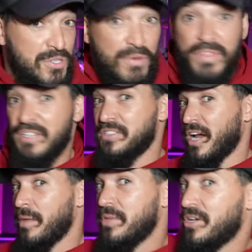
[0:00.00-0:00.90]
true, things that
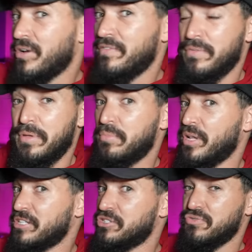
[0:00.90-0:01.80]
I'm hearing from people
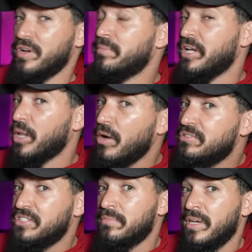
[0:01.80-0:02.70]
extremely
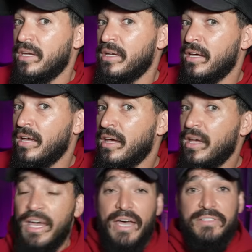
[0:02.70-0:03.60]
close to me,
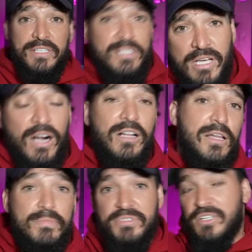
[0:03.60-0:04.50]
and TikTok
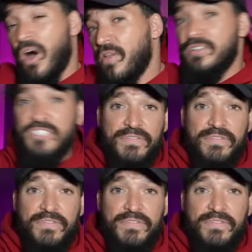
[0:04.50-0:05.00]
clips and all these